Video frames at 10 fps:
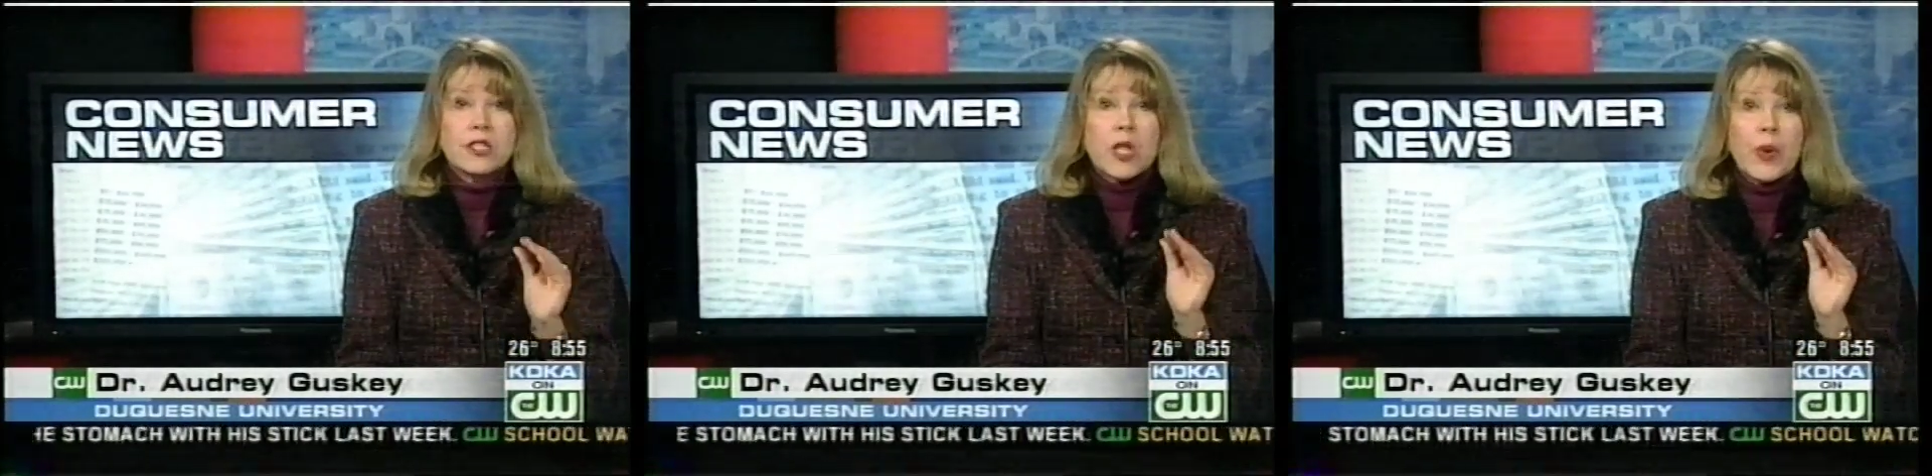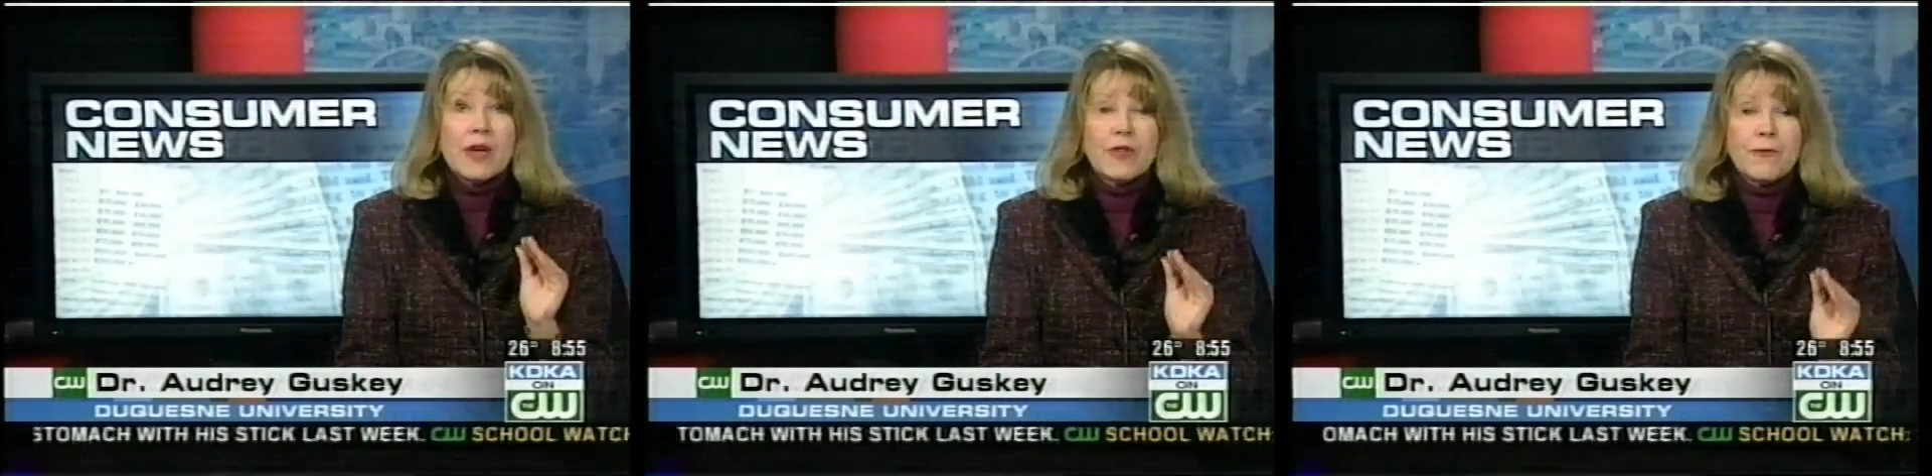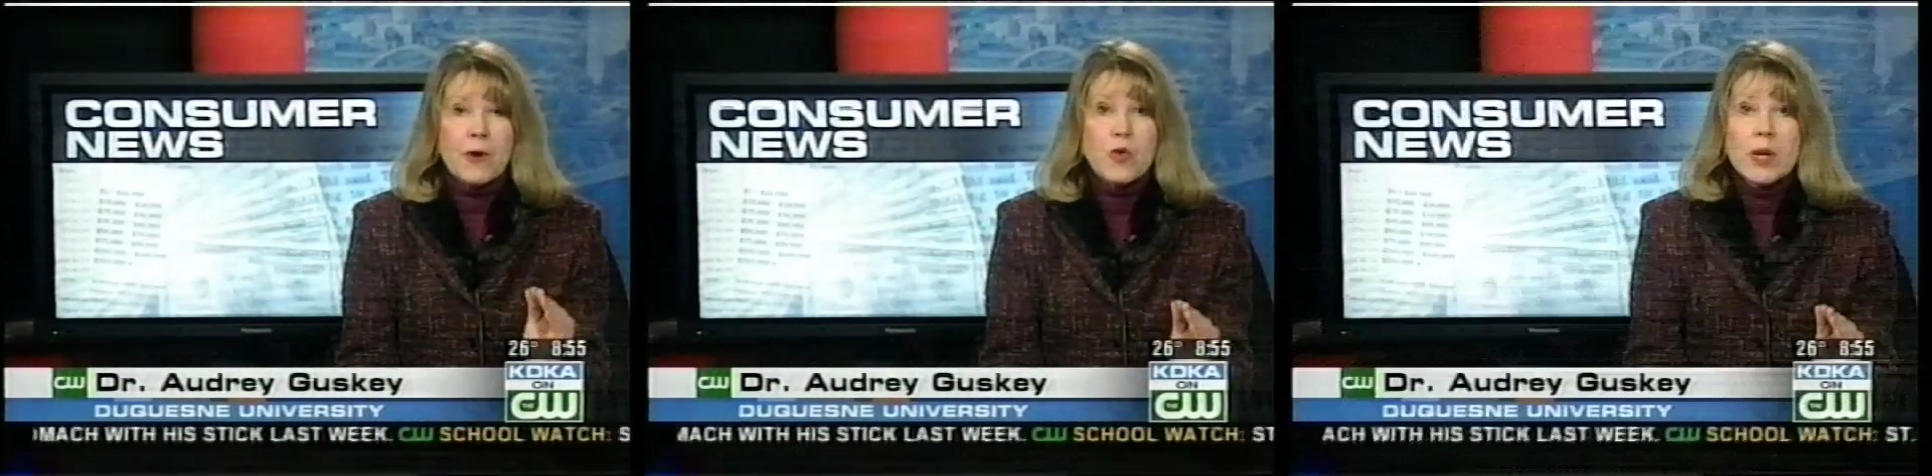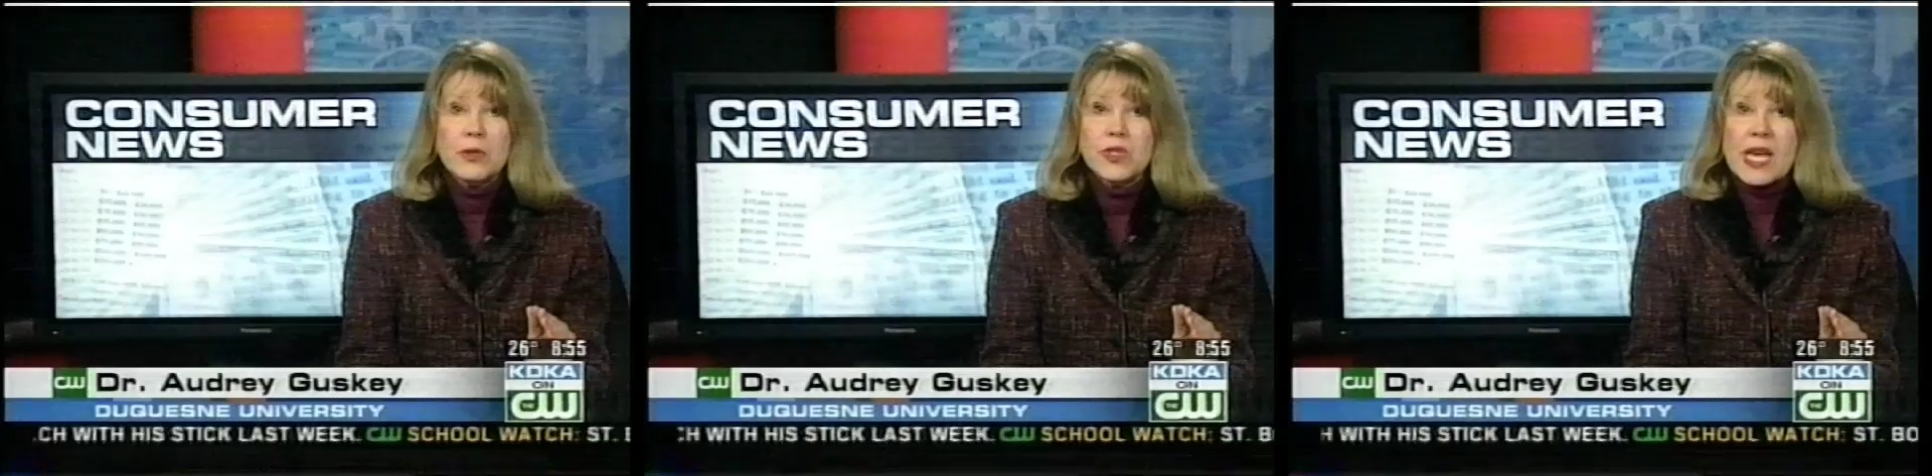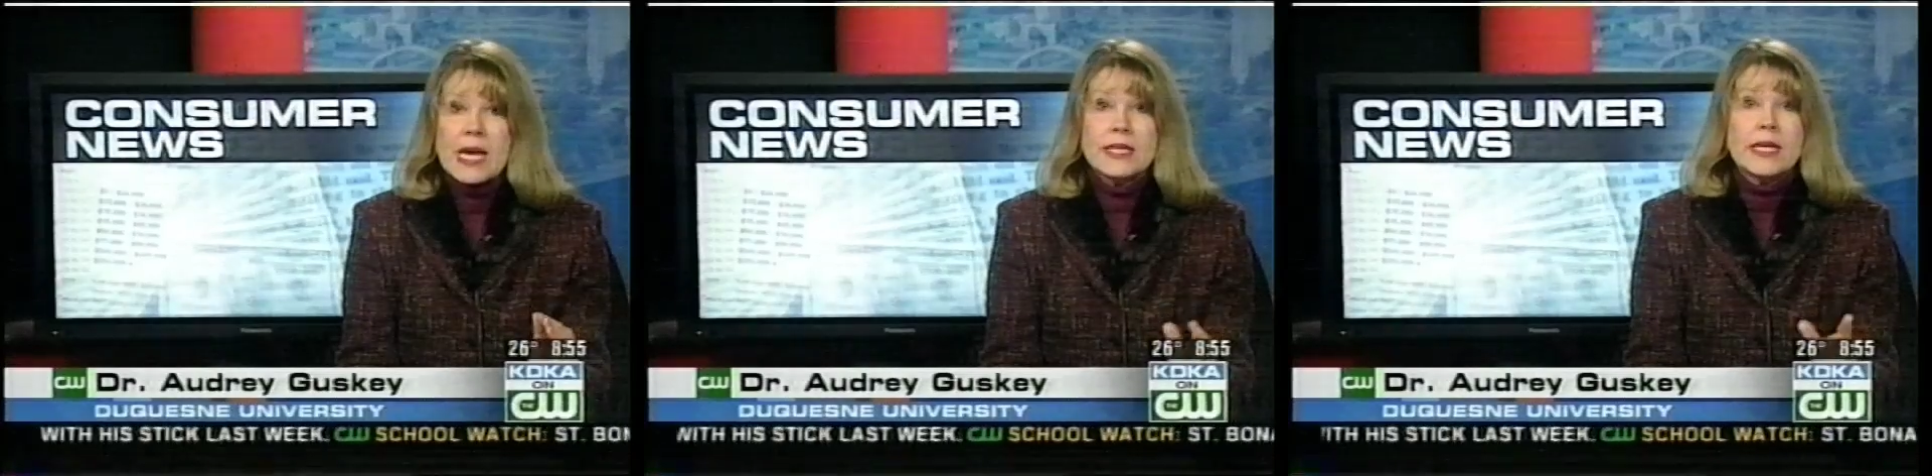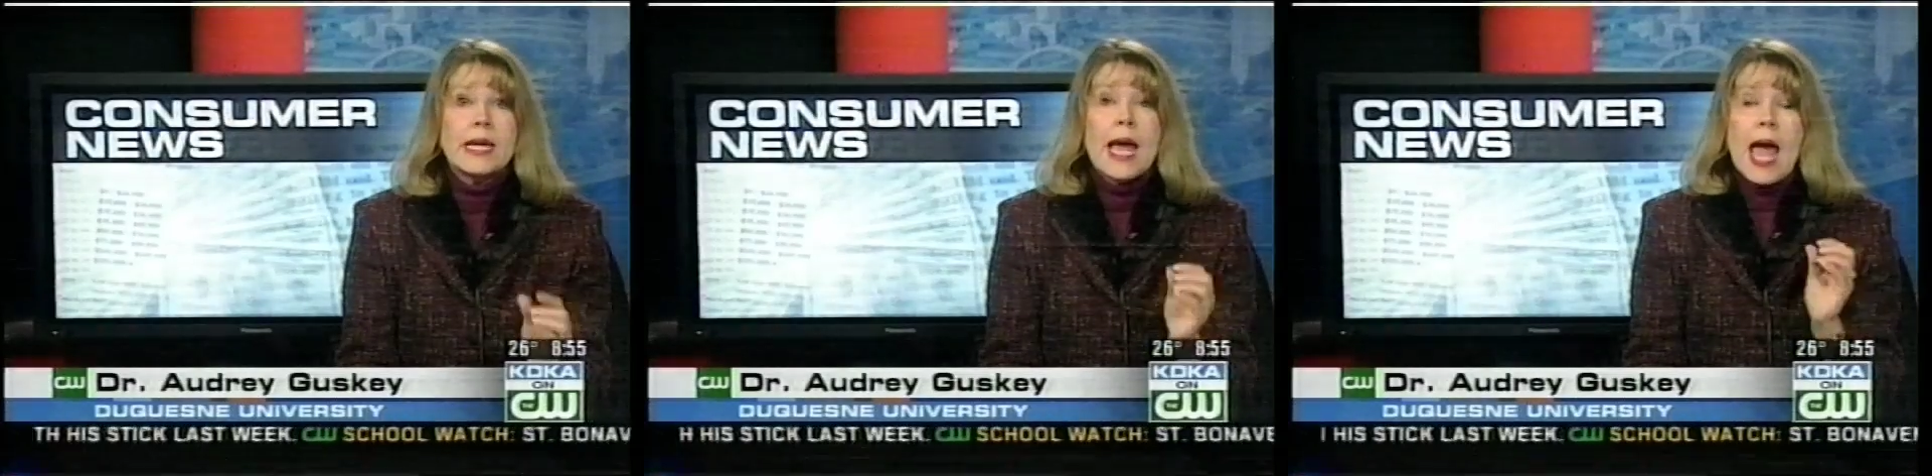so that way you have the phone numbers handy